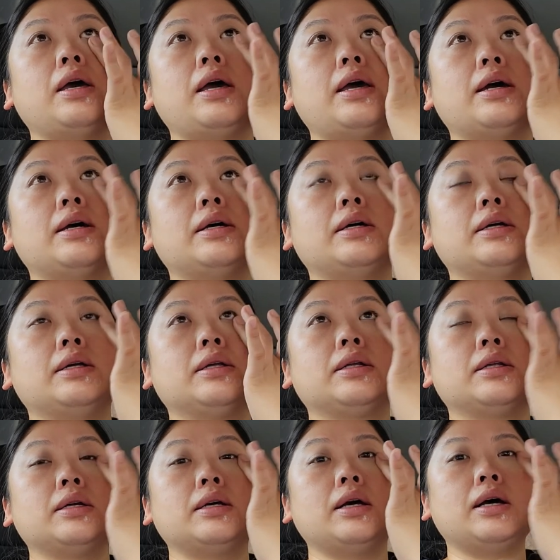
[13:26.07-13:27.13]

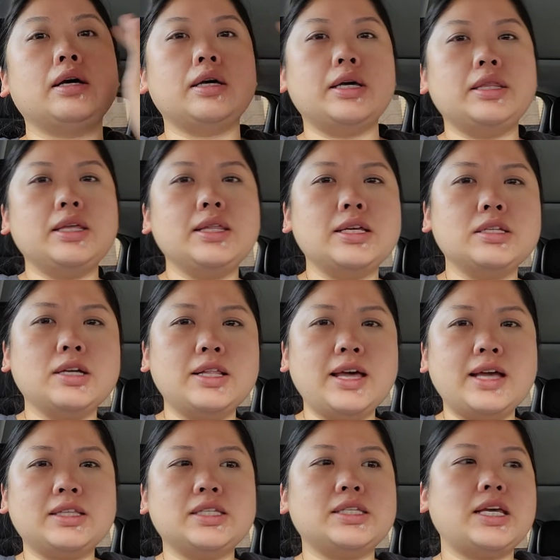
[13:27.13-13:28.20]
and uh, I think that's all I
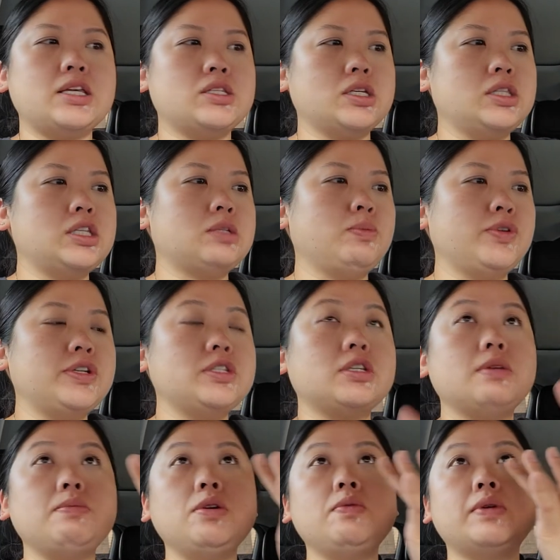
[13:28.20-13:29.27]
have to say so this morning's
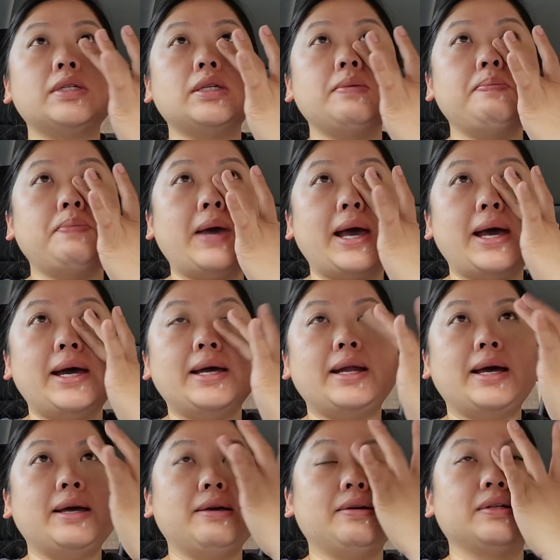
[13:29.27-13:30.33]
commute wasn't bad
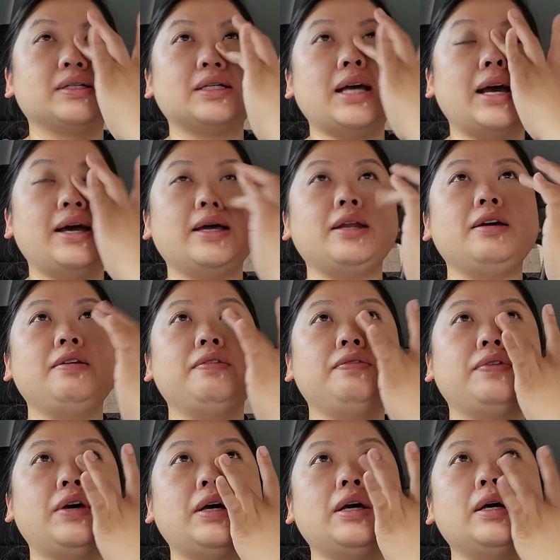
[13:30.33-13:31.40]
I kind
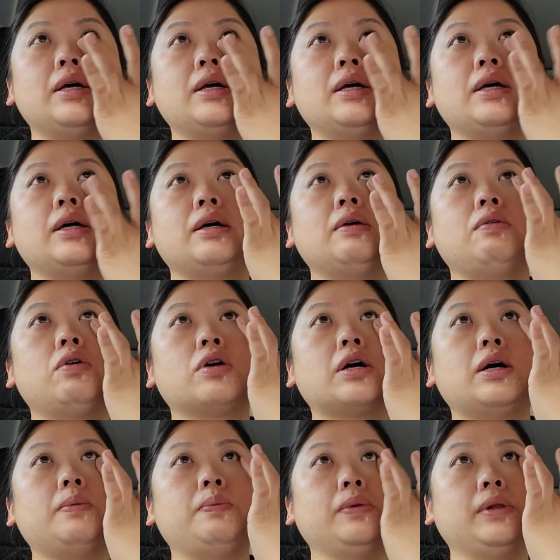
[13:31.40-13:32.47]
of woke
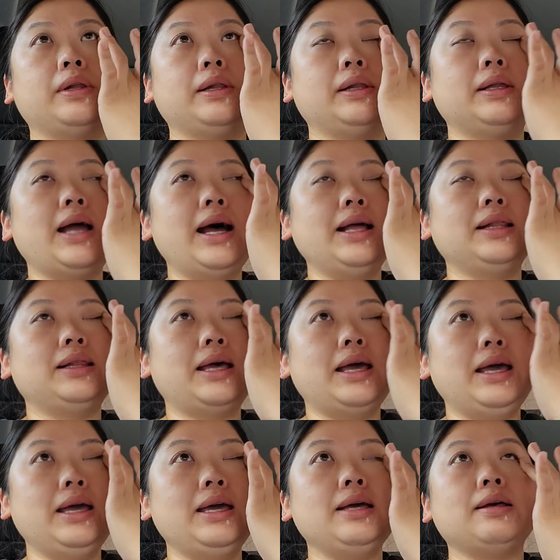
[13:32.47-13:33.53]
up not
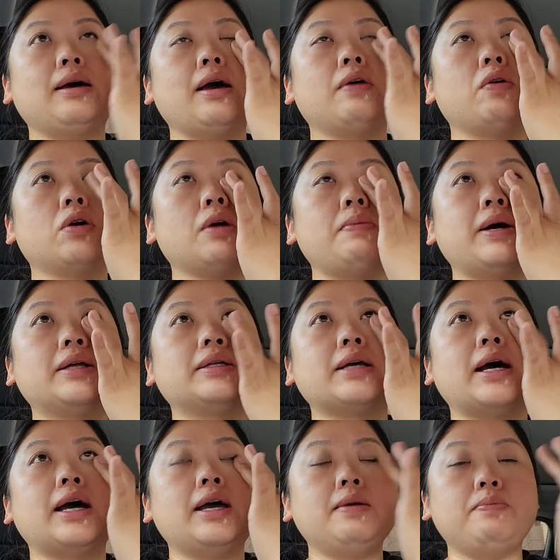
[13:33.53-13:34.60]
late I woke up on
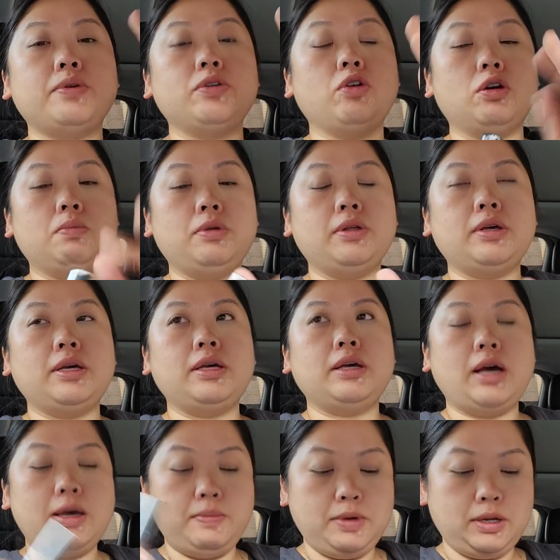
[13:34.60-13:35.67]
time but normally
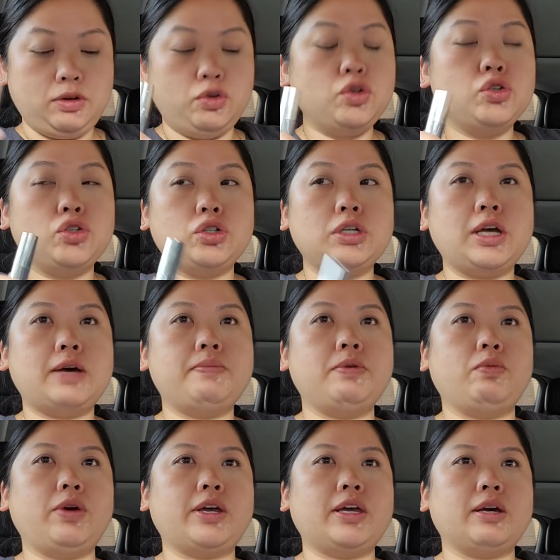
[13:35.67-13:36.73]
I mean, usually I've
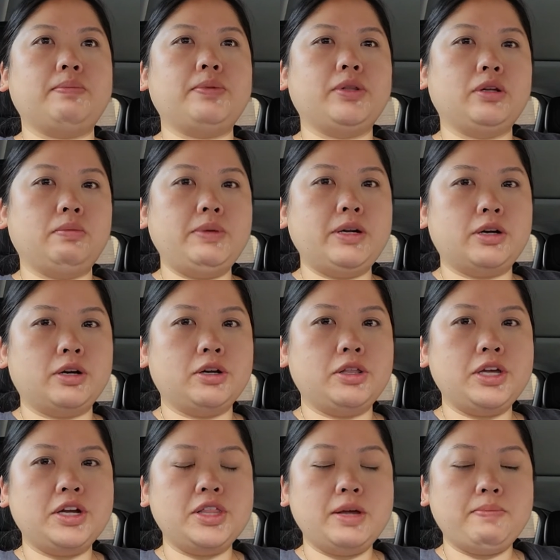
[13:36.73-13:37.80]
been waking up a little bit
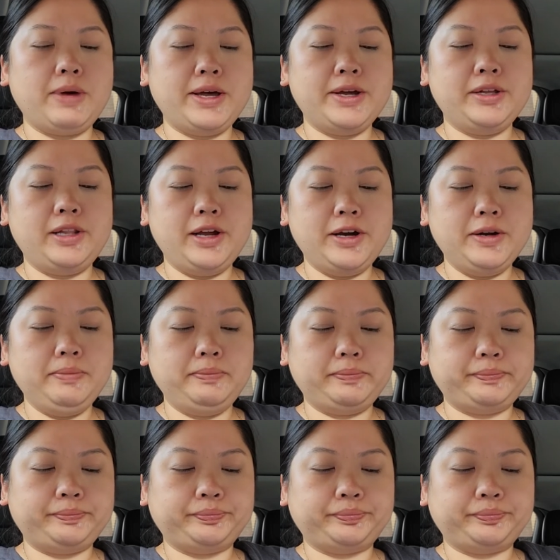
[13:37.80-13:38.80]
earlier than my alarm